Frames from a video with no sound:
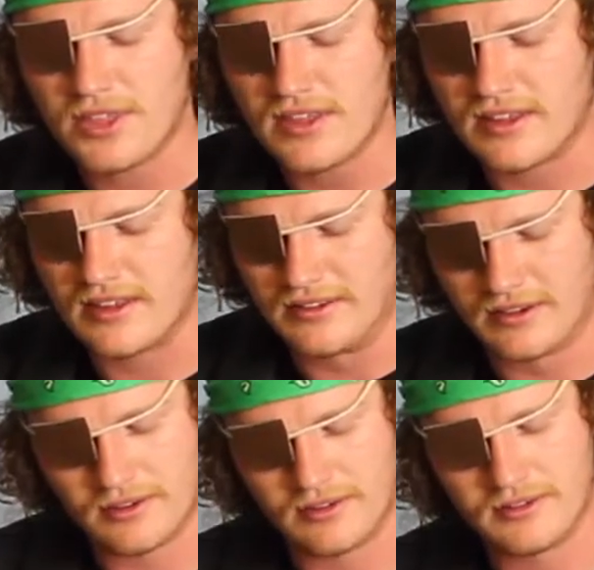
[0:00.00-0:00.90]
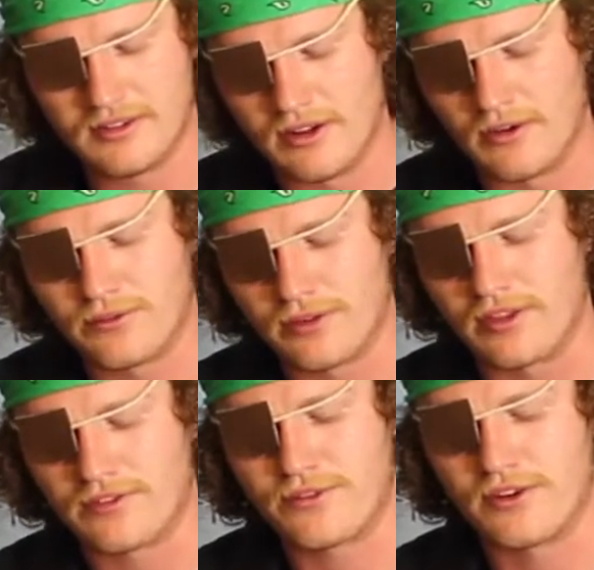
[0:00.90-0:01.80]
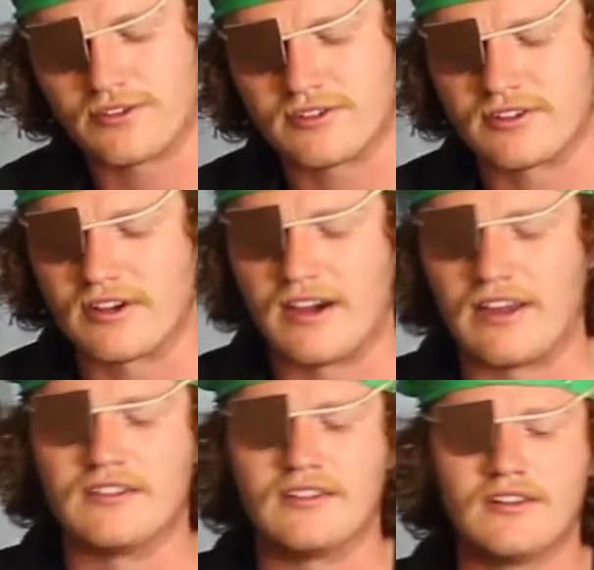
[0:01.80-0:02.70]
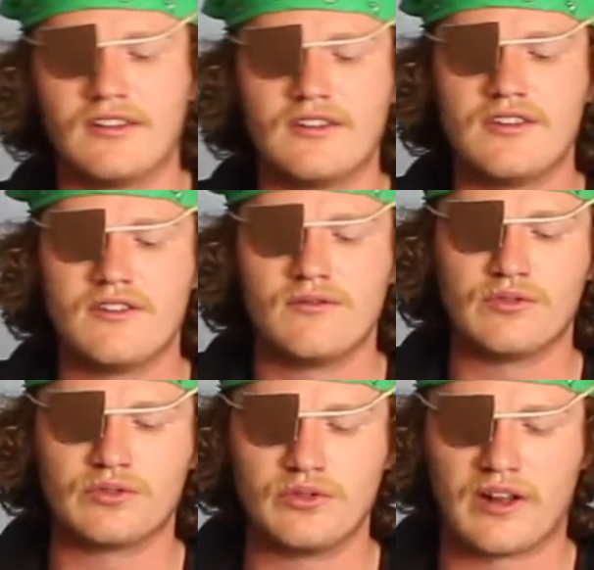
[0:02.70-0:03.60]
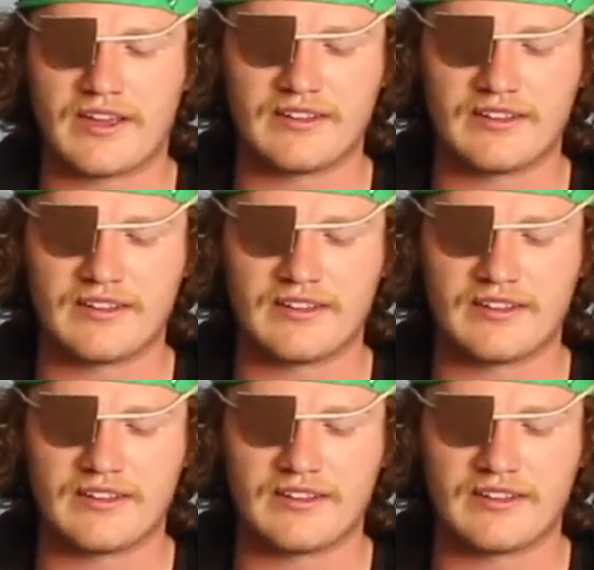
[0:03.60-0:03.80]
thinking, for this first design, we'll do like a